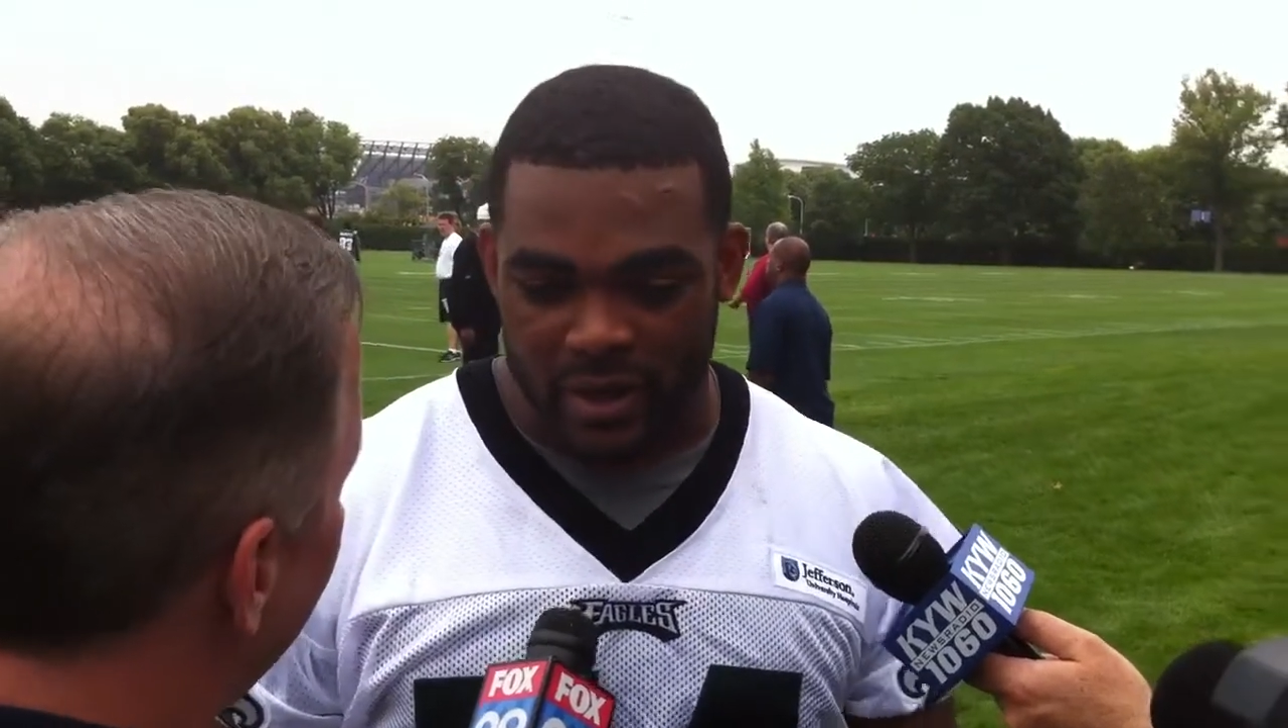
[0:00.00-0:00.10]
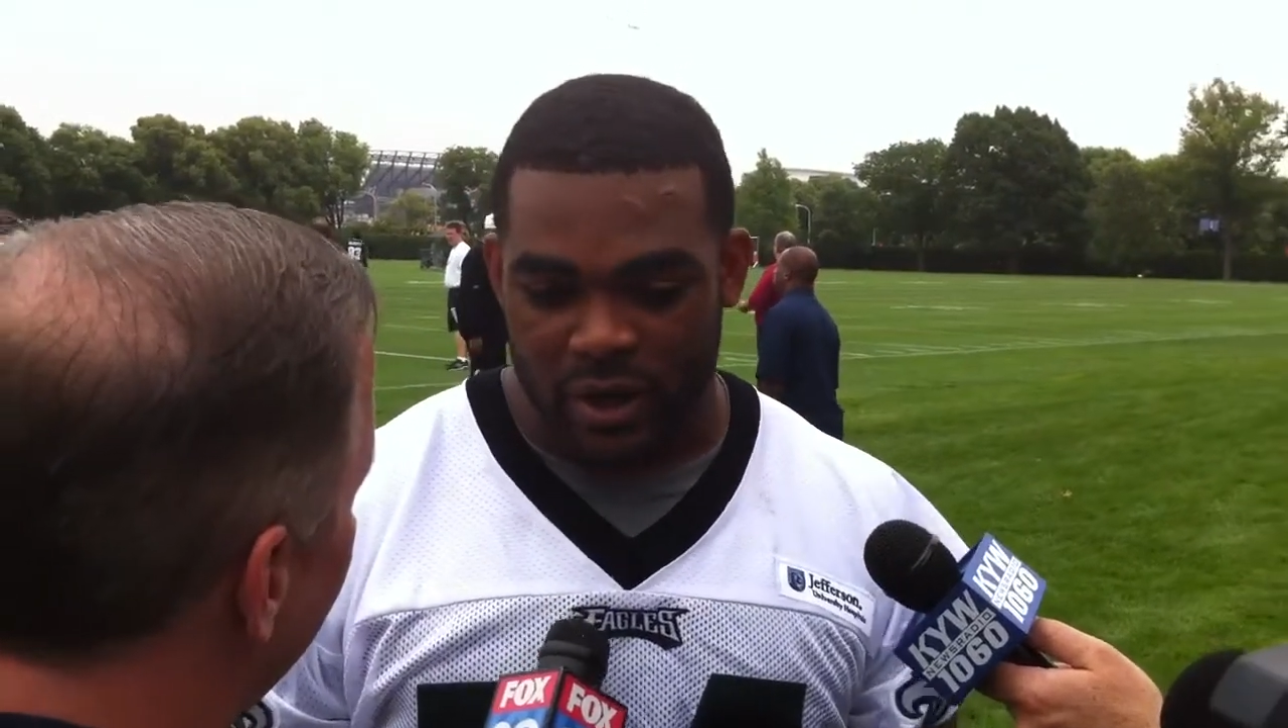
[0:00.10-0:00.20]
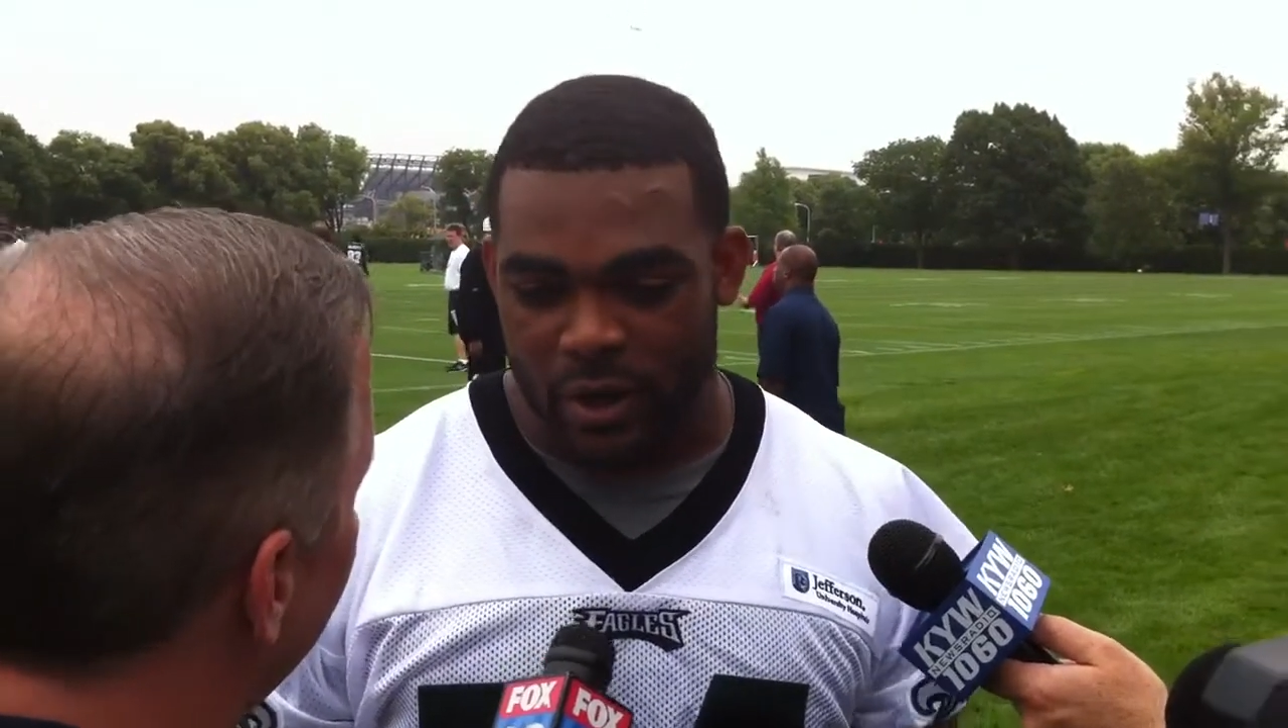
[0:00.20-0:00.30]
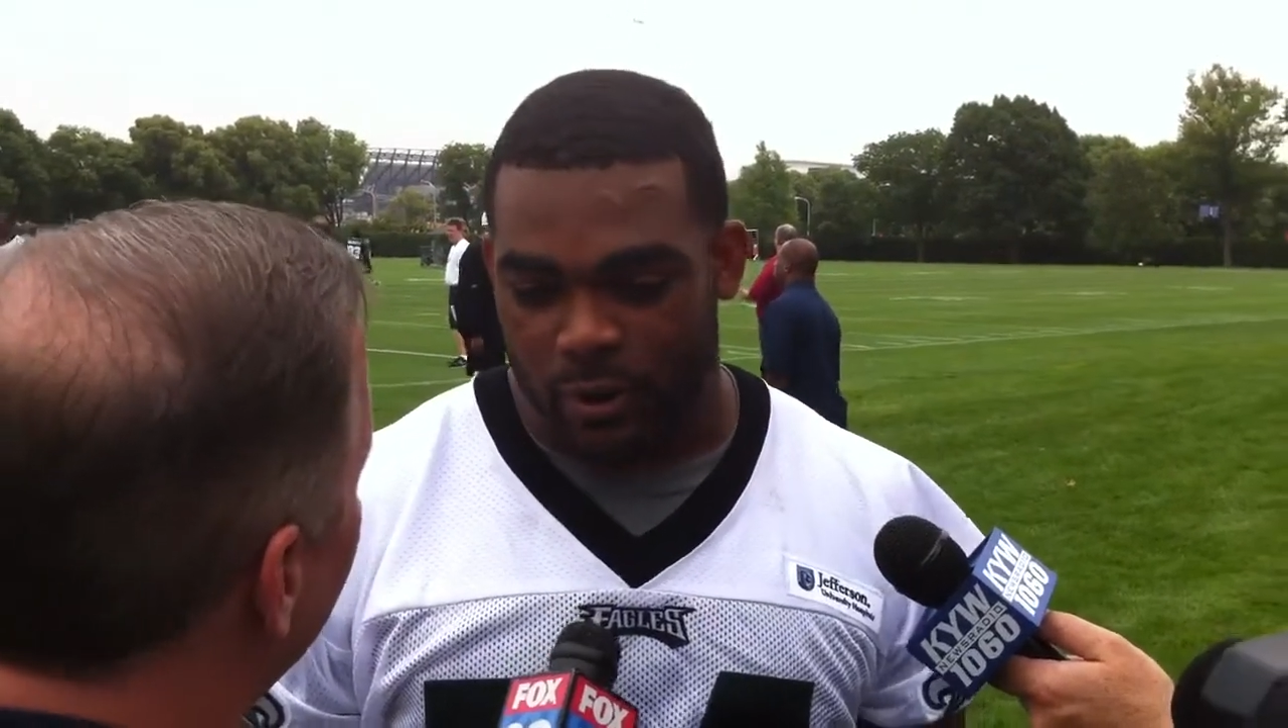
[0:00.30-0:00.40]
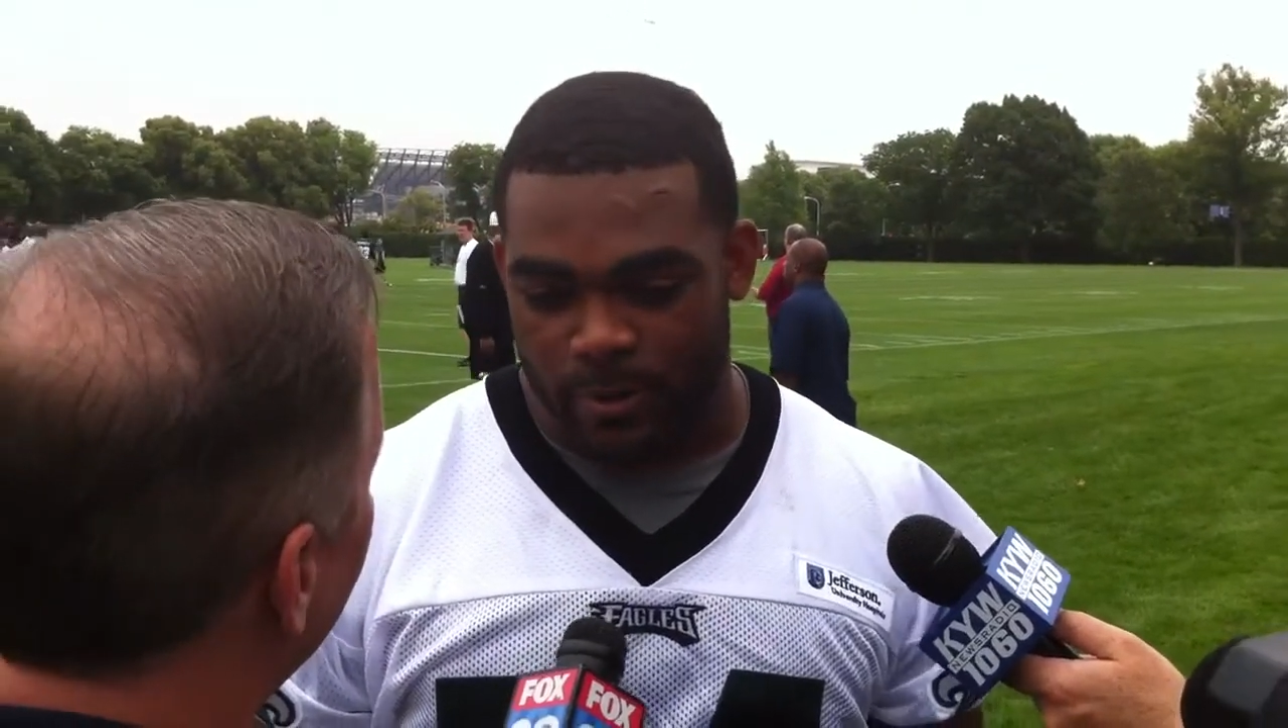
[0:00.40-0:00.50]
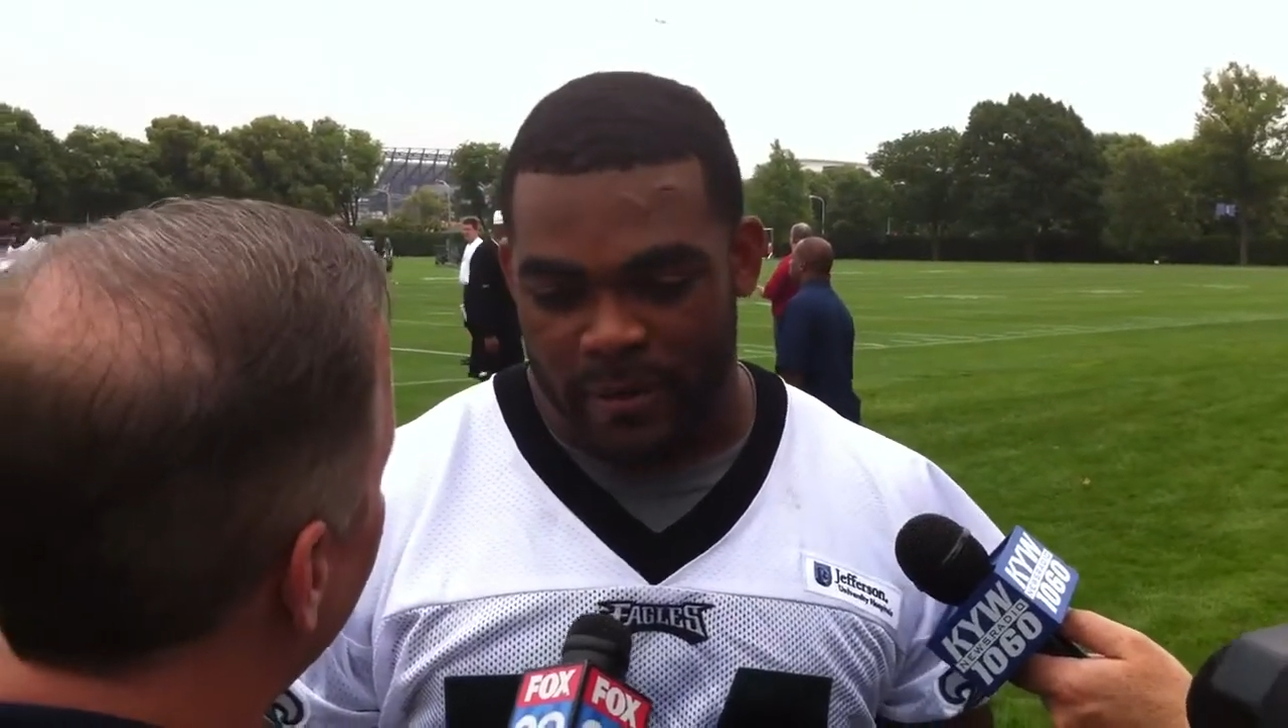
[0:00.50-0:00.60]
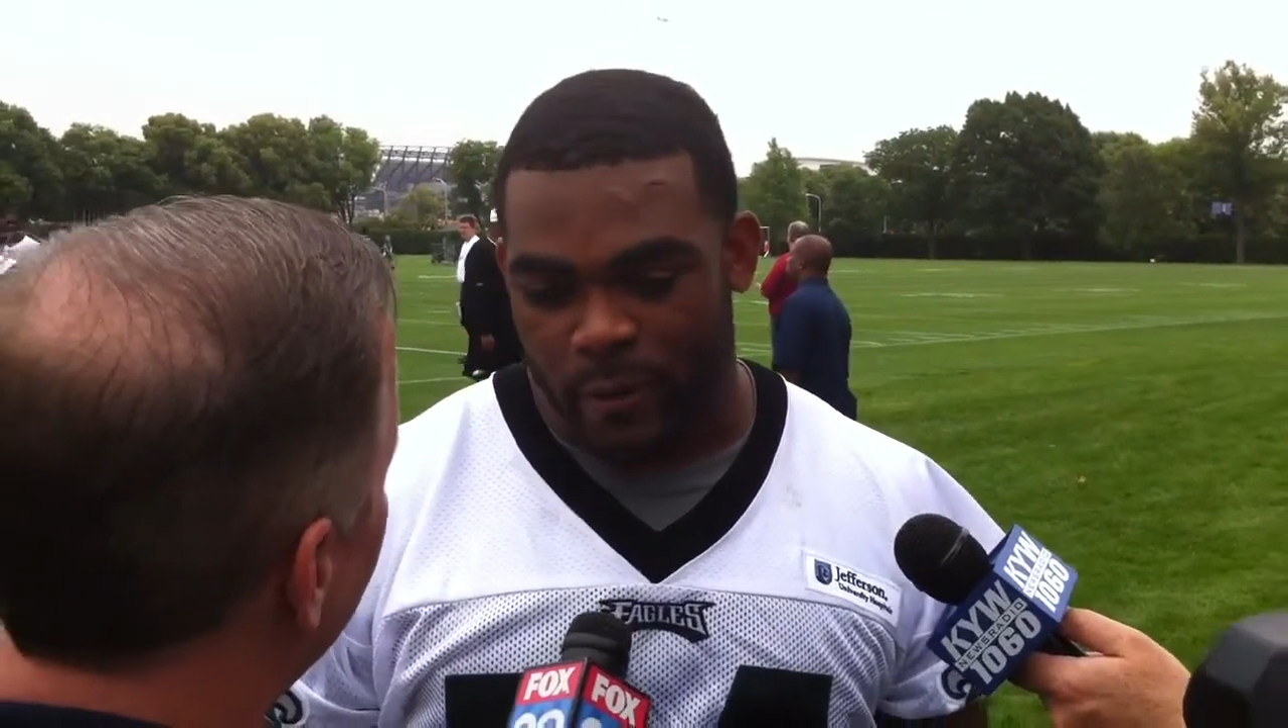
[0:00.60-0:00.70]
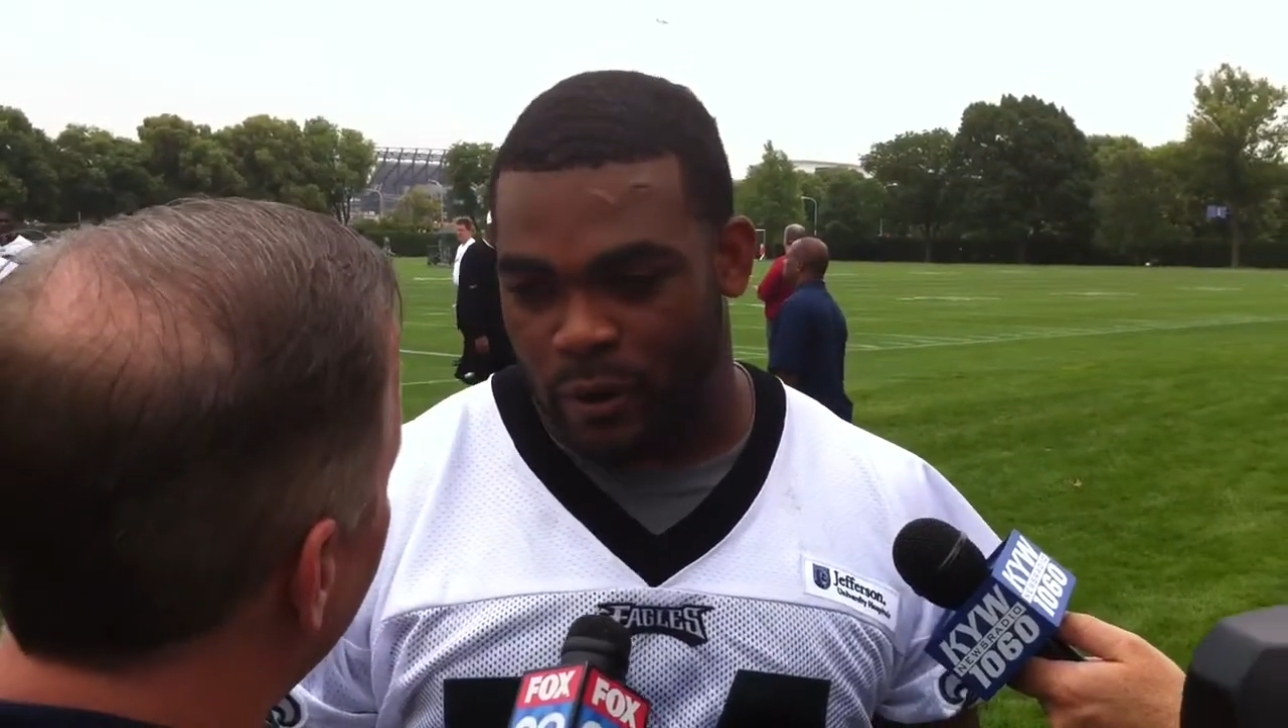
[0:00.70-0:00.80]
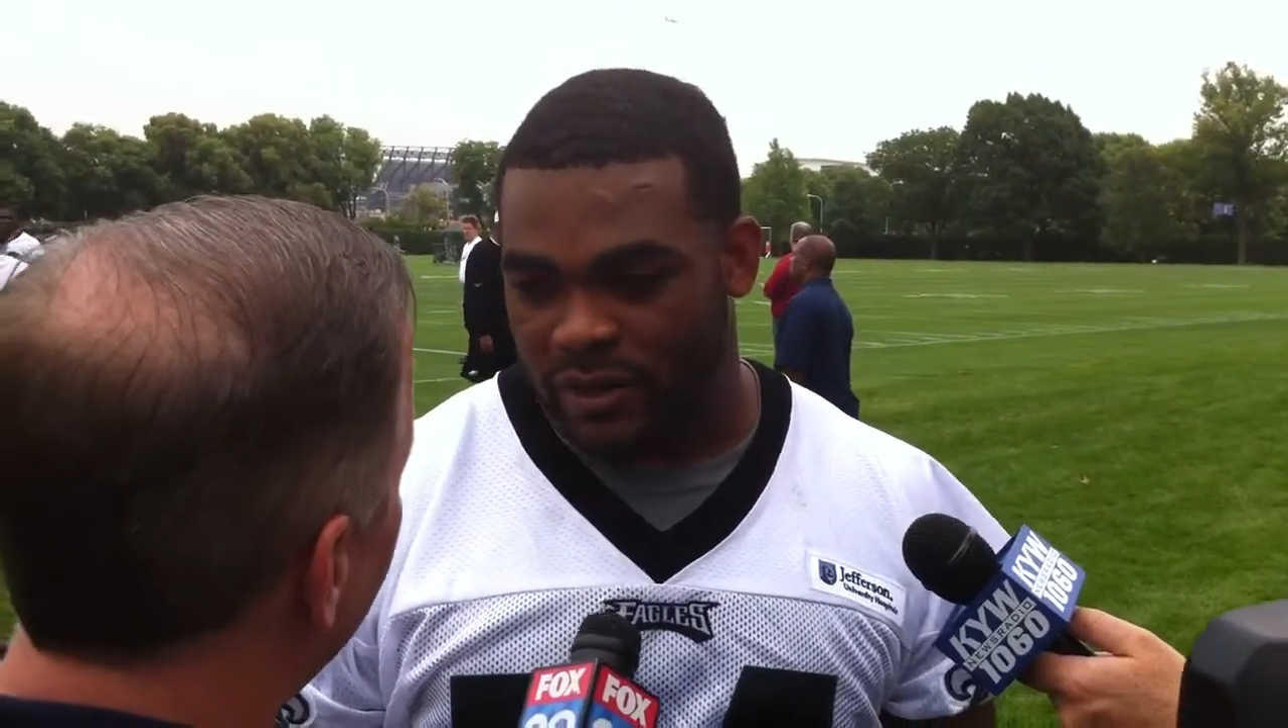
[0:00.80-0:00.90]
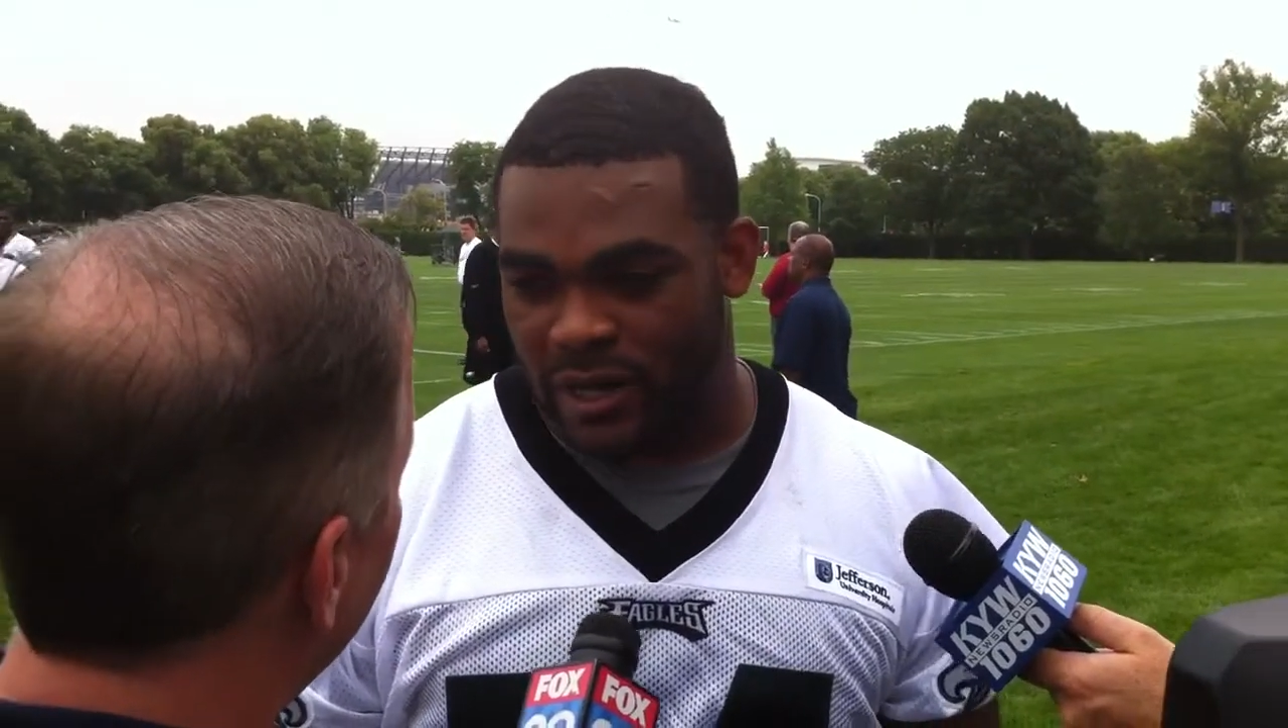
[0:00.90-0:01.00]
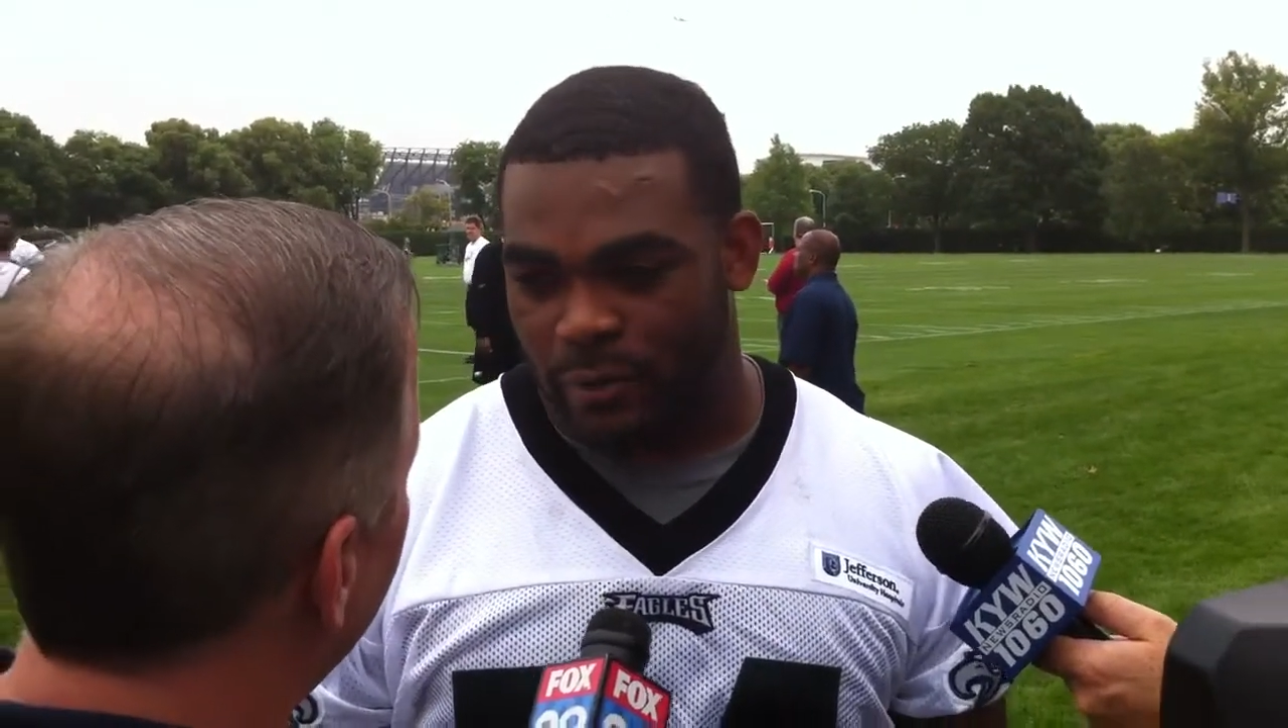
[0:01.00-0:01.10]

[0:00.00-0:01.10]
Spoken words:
You know, people gonna